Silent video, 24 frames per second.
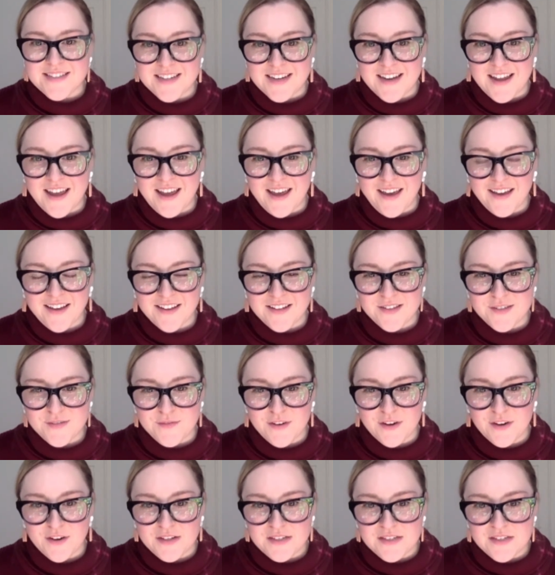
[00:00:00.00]
today is
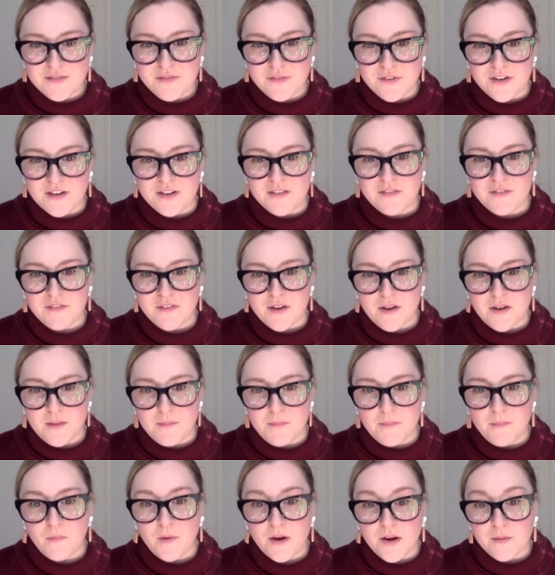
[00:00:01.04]
very different
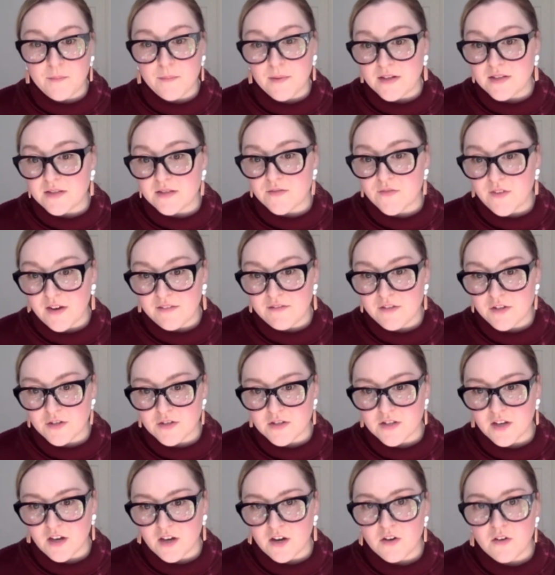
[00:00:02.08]
from what it was 5
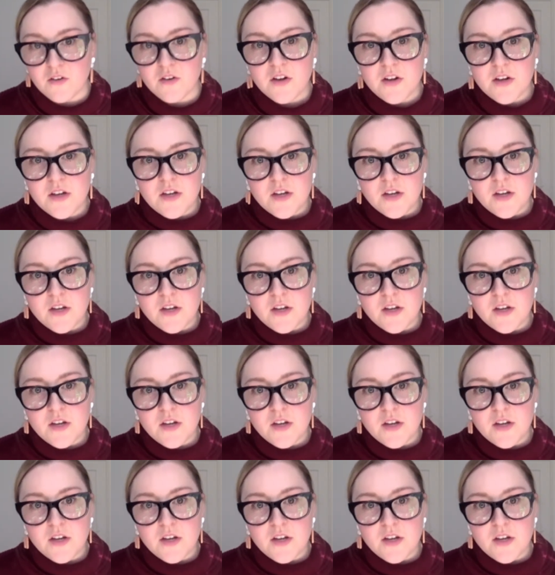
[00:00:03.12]
years ago.